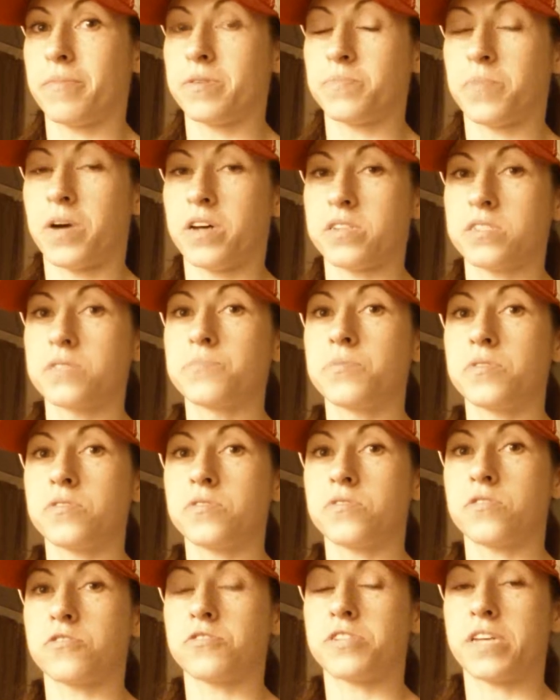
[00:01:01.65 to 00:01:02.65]
as possible
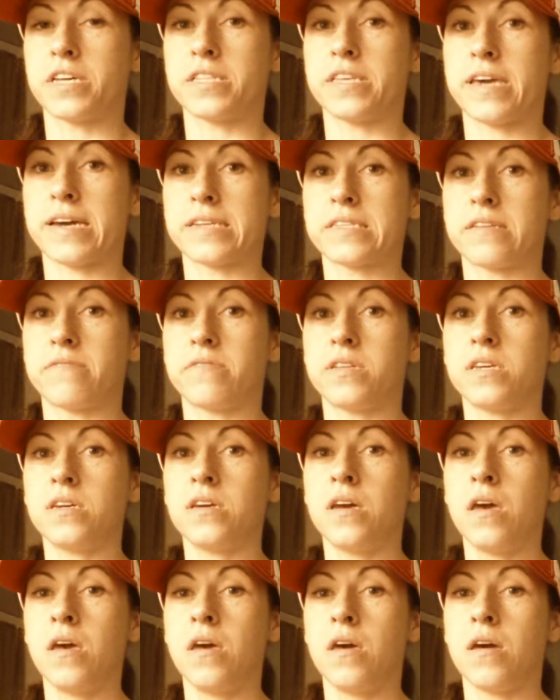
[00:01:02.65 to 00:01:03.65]
in your daily
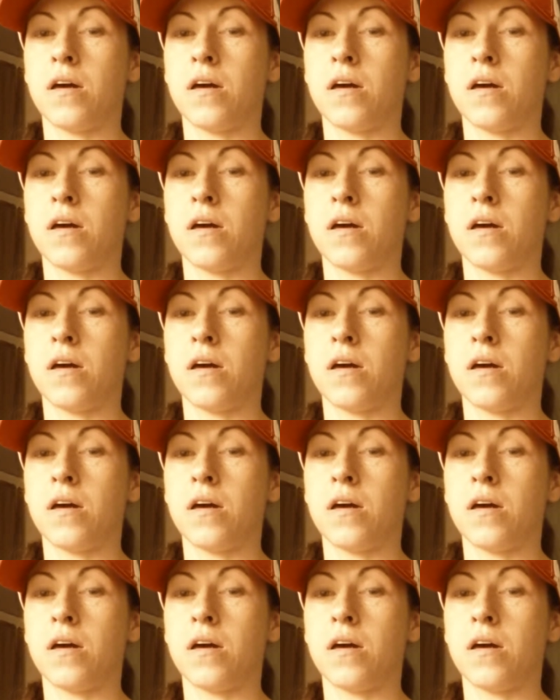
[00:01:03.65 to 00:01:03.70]
activity.